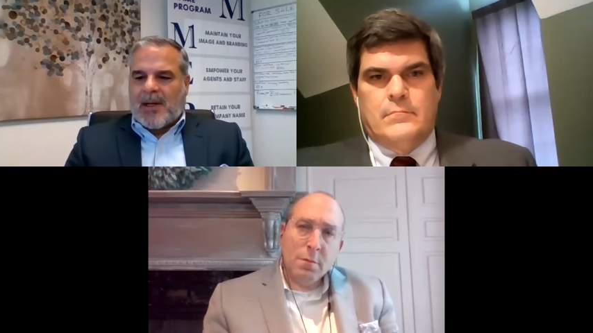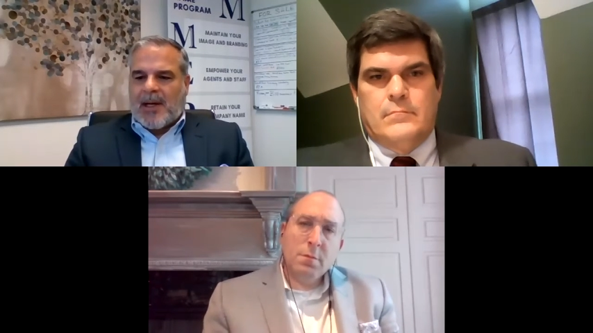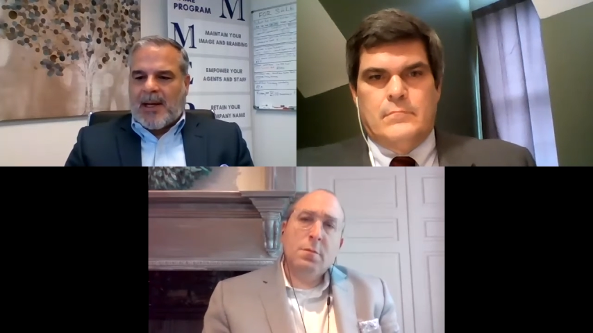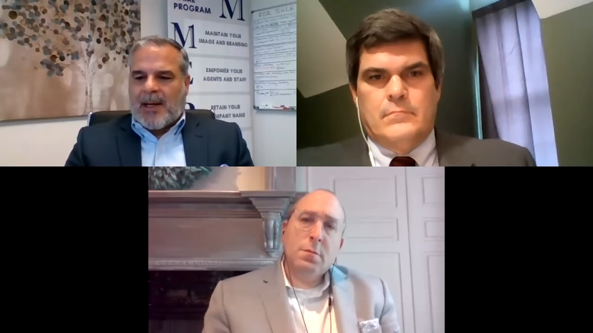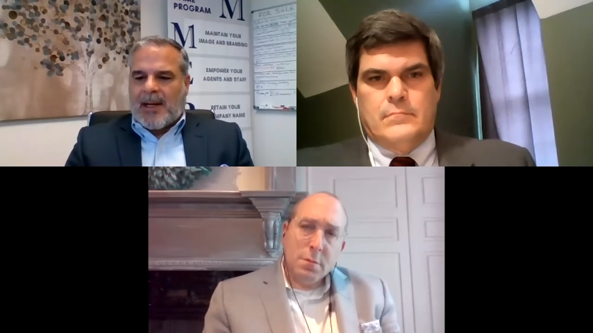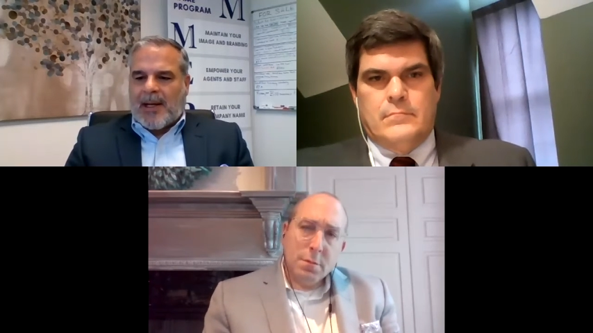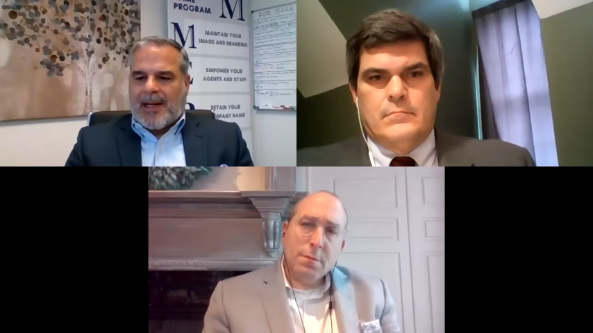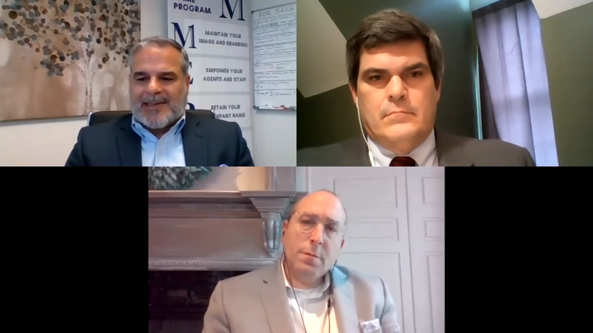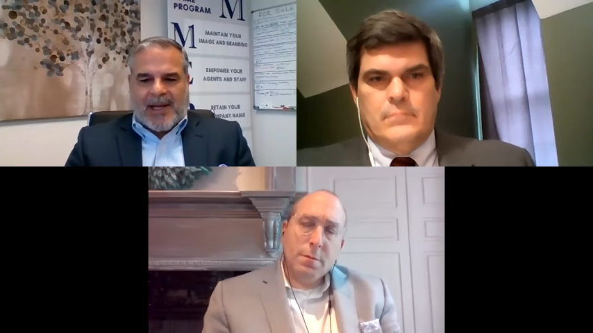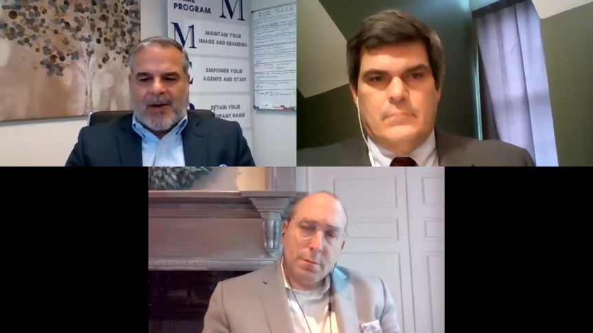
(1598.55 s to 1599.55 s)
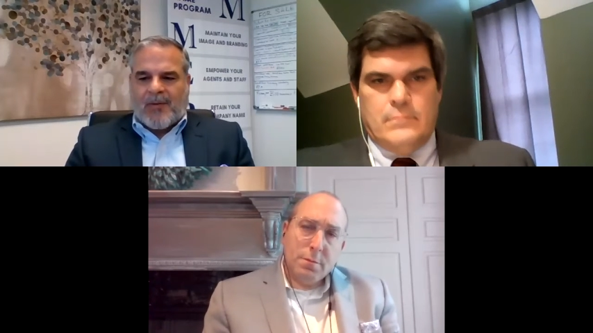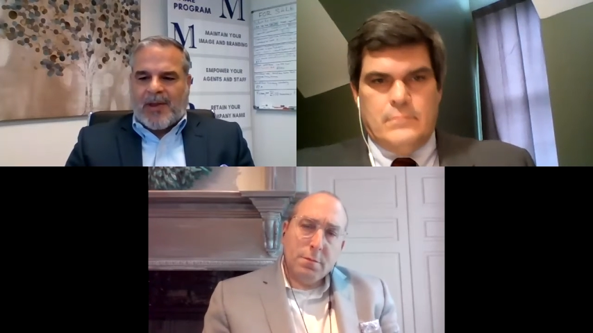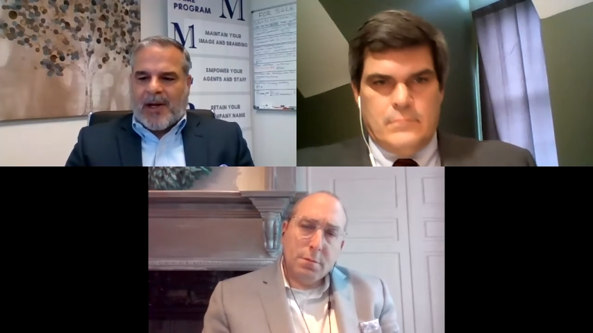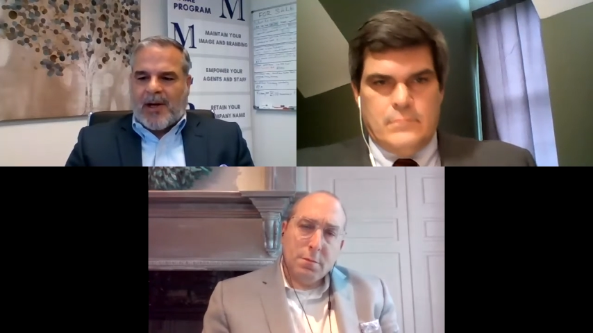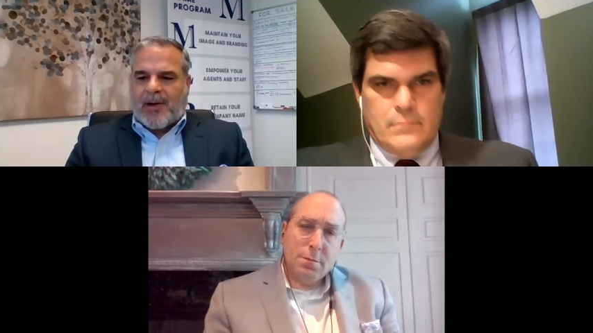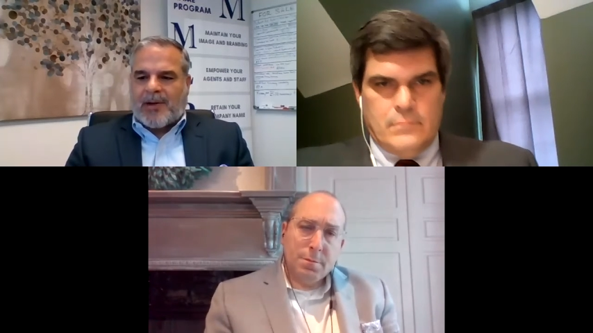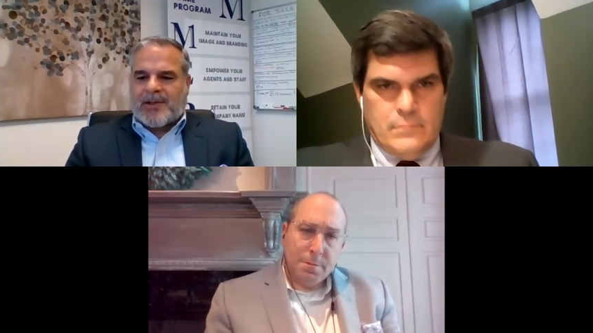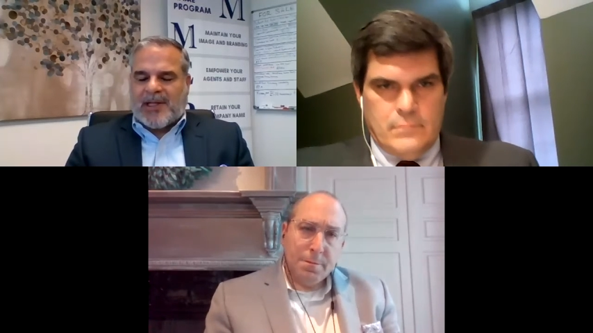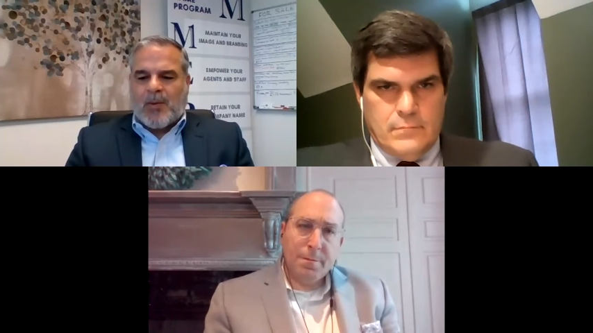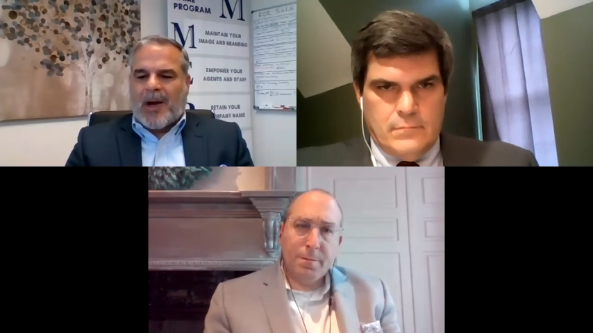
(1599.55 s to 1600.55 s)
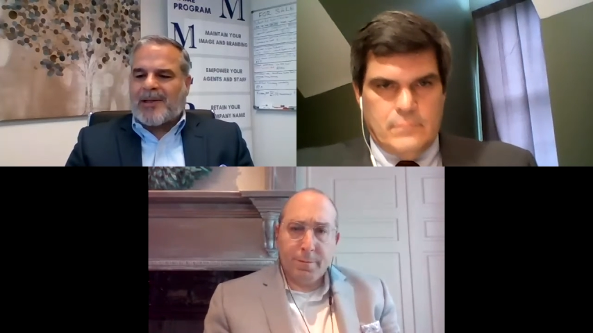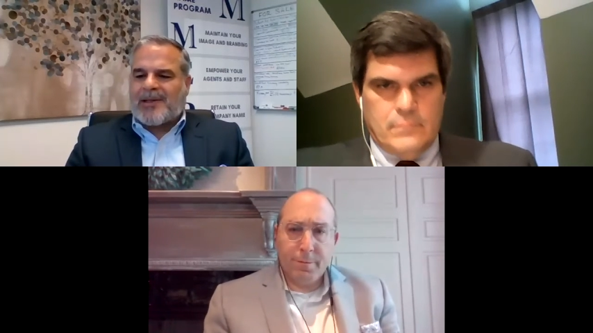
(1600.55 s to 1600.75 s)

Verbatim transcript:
Speaker 1: Uh, attend over there, see what